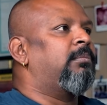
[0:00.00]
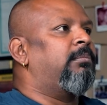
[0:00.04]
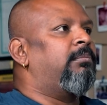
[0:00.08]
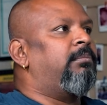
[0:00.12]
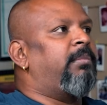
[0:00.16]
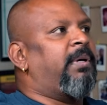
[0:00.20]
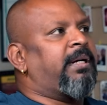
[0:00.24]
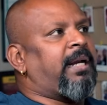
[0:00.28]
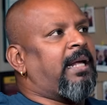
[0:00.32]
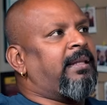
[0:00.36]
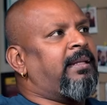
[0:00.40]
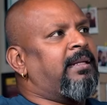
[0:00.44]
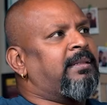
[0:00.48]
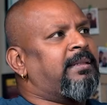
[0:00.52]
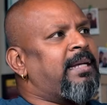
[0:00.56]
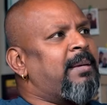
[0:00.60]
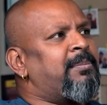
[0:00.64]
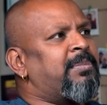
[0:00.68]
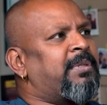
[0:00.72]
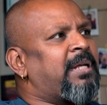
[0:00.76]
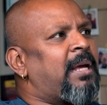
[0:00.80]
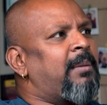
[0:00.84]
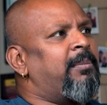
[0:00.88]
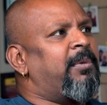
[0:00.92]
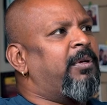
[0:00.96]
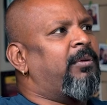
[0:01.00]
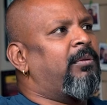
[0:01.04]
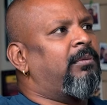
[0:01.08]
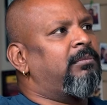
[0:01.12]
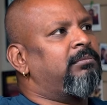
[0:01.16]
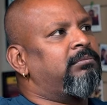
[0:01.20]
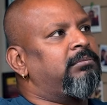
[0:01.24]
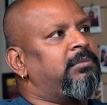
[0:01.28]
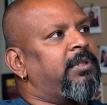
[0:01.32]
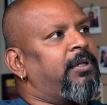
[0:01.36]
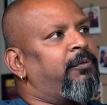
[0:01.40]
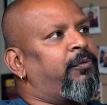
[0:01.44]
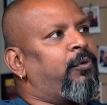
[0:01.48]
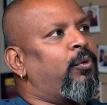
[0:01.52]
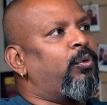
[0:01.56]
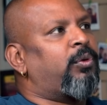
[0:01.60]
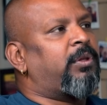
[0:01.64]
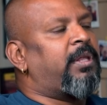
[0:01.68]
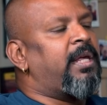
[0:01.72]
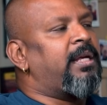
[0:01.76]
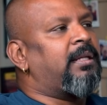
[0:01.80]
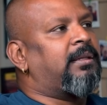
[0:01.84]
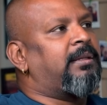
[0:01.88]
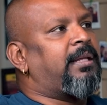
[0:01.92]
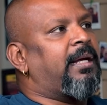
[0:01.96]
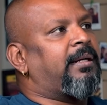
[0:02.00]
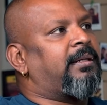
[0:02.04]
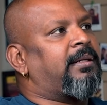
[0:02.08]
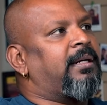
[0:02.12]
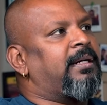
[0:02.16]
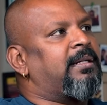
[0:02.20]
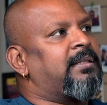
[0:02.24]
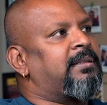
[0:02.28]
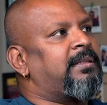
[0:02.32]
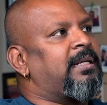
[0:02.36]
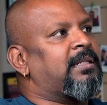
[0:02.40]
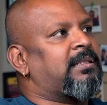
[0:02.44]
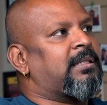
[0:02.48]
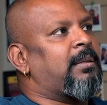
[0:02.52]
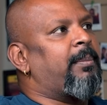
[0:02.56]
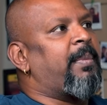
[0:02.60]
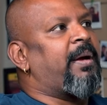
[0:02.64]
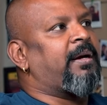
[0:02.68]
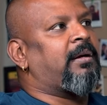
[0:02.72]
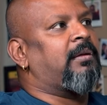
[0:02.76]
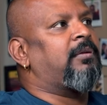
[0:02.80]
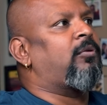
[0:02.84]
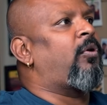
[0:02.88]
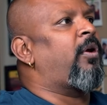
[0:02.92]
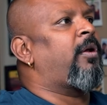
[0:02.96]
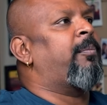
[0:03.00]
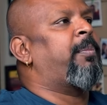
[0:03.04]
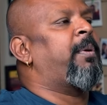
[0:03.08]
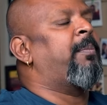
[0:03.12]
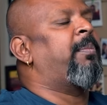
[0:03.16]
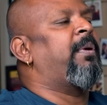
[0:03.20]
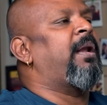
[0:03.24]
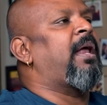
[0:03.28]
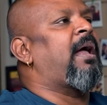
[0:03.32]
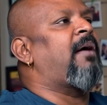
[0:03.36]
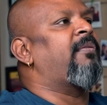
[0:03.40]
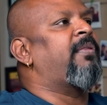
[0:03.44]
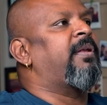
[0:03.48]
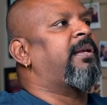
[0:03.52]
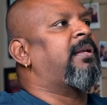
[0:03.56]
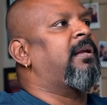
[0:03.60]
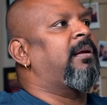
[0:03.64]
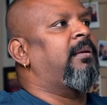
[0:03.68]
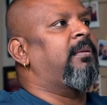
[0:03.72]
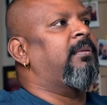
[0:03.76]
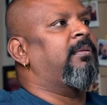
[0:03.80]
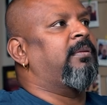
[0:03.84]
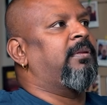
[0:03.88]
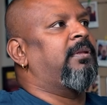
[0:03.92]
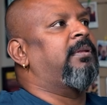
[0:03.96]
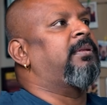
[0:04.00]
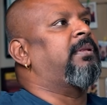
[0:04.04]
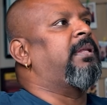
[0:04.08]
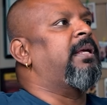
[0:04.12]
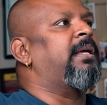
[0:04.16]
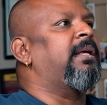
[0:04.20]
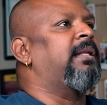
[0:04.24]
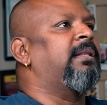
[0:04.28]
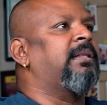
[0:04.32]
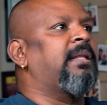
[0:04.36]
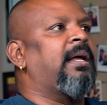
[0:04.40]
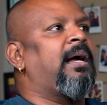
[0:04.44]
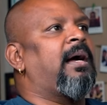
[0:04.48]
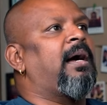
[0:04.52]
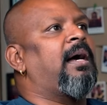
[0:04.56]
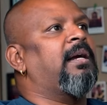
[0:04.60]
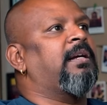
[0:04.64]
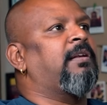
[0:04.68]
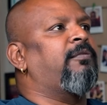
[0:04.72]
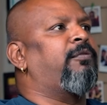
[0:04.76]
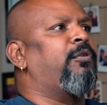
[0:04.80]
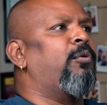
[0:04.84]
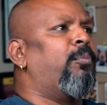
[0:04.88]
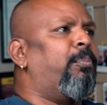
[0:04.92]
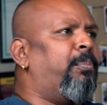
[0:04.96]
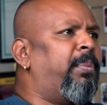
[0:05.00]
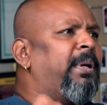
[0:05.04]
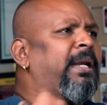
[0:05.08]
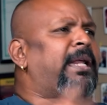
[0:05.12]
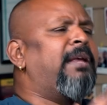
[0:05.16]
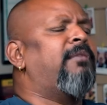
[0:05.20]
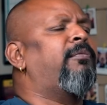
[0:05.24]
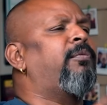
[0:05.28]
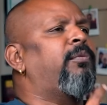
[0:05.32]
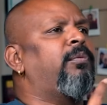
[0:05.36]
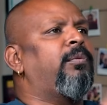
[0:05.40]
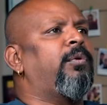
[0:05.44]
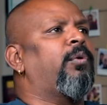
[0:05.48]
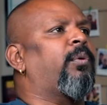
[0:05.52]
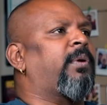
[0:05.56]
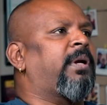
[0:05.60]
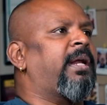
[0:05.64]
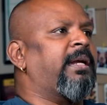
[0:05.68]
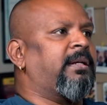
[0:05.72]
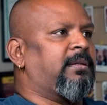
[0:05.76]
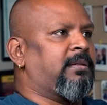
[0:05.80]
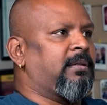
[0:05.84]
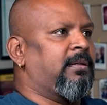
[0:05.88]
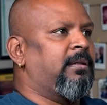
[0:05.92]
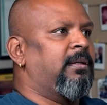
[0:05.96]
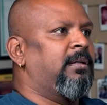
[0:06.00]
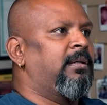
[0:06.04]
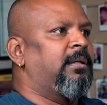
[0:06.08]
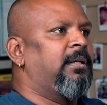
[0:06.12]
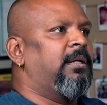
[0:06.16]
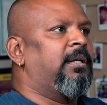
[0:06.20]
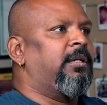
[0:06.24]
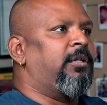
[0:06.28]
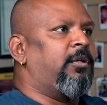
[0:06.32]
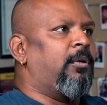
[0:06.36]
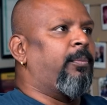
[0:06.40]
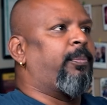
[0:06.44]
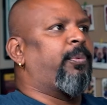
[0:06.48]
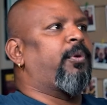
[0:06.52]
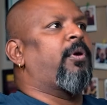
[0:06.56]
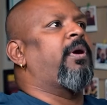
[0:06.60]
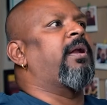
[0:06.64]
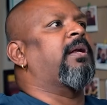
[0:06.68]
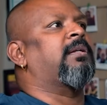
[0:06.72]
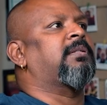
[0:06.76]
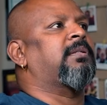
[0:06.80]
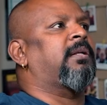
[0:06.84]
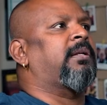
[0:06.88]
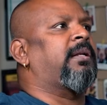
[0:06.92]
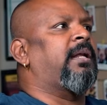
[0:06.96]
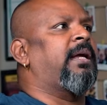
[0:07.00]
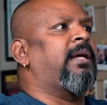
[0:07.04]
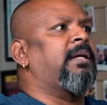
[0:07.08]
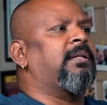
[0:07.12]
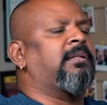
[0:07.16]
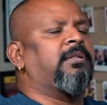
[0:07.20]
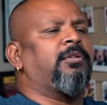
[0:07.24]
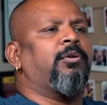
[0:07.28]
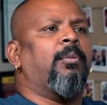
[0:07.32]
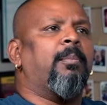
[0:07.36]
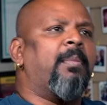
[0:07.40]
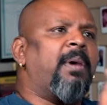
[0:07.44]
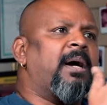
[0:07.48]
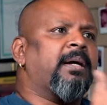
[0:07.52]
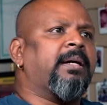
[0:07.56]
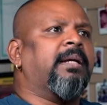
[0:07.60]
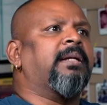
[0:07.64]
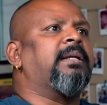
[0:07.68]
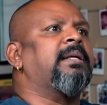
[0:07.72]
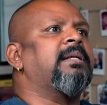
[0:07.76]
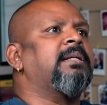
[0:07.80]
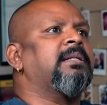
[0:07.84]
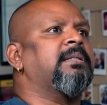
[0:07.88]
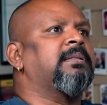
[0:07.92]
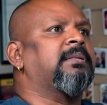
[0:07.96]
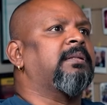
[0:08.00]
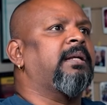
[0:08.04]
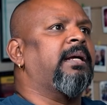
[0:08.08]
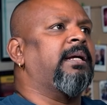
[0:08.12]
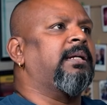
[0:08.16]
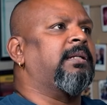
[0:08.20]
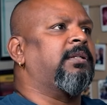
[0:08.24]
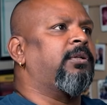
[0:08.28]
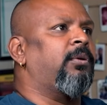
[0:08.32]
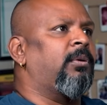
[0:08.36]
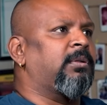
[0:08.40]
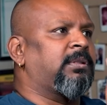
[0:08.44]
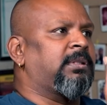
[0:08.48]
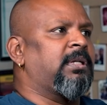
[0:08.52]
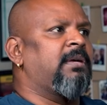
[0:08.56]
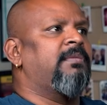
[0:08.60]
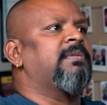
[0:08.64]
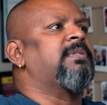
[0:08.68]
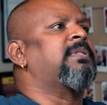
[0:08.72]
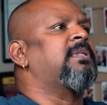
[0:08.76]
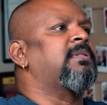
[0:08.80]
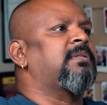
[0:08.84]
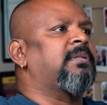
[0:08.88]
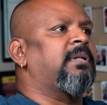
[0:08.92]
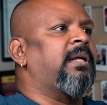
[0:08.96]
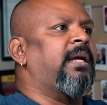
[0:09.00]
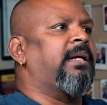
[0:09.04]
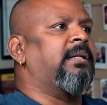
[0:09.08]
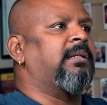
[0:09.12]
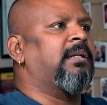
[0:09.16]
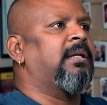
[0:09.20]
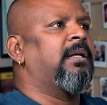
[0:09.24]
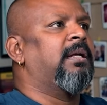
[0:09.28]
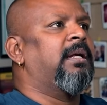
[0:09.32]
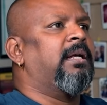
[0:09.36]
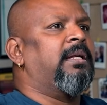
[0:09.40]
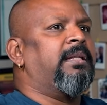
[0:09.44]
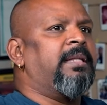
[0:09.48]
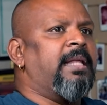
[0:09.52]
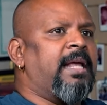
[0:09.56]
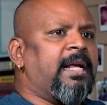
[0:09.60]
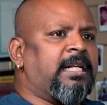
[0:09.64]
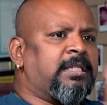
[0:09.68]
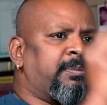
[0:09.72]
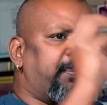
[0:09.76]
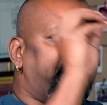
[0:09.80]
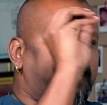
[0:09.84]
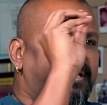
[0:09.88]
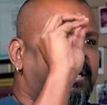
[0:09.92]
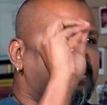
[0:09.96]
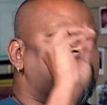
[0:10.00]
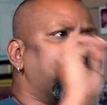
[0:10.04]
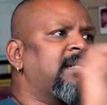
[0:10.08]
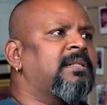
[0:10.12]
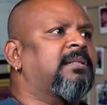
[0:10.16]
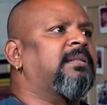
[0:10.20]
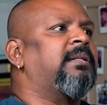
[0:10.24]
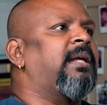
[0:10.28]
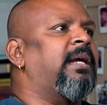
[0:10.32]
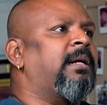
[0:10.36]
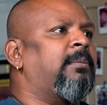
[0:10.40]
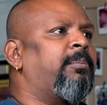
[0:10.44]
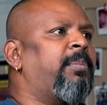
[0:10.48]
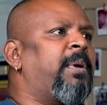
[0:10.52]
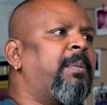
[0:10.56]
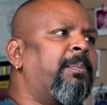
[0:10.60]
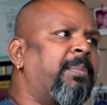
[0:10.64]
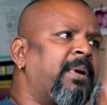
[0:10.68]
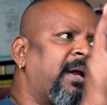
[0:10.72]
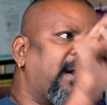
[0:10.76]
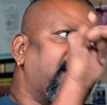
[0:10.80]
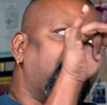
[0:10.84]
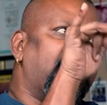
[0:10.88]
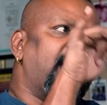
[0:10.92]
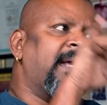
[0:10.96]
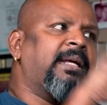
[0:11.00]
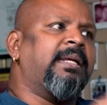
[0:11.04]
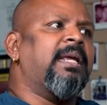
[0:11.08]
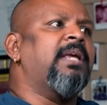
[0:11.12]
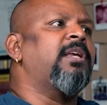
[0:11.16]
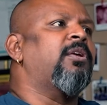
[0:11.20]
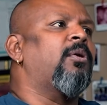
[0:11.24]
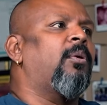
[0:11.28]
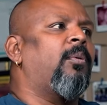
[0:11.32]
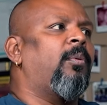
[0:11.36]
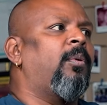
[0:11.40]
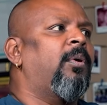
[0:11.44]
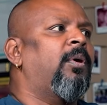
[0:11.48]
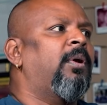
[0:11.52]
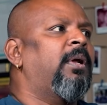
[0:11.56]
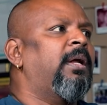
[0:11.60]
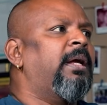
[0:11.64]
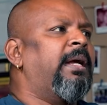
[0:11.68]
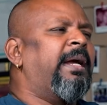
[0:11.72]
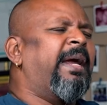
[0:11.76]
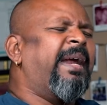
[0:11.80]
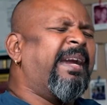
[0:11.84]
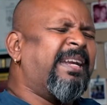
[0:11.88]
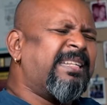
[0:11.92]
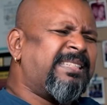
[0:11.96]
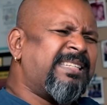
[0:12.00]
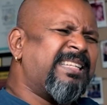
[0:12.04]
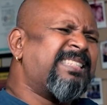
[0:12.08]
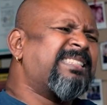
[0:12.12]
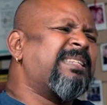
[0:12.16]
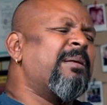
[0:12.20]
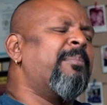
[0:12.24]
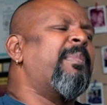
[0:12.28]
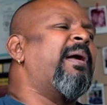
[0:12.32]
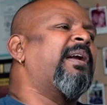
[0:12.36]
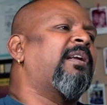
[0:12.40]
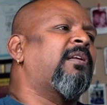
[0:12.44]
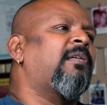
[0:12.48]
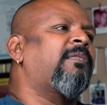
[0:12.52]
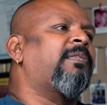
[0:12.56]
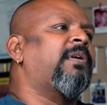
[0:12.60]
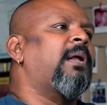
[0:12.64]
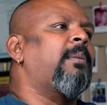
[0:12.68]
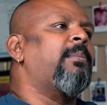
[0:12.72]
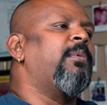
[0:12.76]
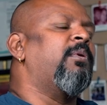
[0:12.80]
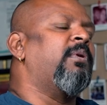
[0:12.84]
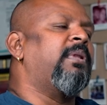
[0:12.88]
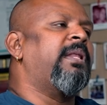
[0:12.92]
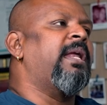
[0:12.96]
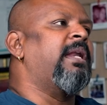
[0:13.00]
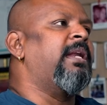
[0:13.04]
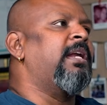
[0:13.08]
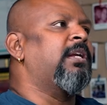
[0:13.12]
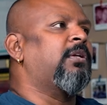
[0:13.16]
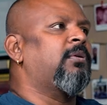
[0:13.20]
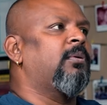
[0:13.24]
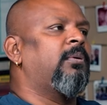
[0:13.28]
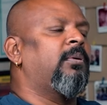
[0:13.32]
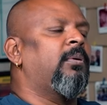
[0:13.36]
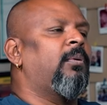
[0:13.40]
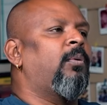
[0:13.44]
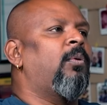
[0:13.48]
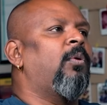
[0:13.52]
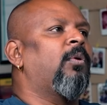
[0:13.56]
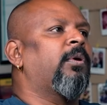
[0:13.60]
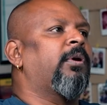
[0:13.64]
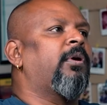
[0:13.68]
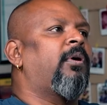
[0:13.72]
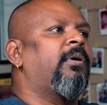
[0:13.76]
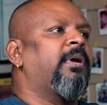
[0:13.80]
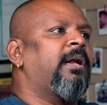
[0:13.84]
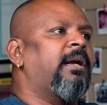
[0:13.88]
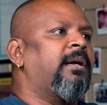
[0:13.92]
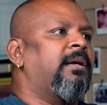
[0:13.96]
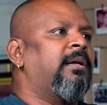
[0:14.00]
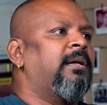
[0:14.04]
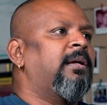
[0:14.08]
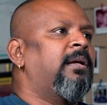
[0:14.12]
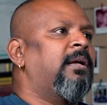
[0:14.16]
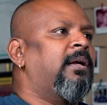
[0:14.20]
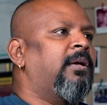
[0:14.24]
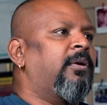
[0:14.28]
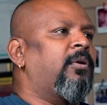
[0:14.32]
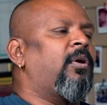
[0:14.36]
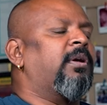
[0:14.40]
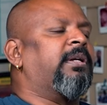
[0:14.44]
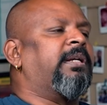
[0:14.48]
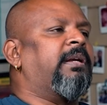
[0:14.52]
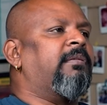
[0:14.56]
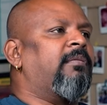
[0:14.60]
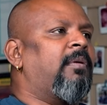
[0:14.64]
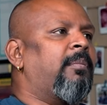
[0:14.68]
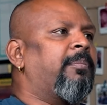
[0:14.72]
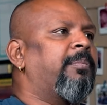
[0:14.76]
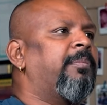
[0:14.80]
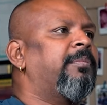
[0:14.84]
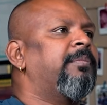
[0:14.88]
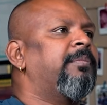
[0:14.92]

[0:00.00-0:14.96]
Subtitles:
But at the same time, if you think that it's just a matter, a lot of people have that thing in their heart. If you believe you're right, your products are right, your marketing is right, your service is right, the experience is right, people are liking you, it is just a matter of time. They need to hold on and not give up.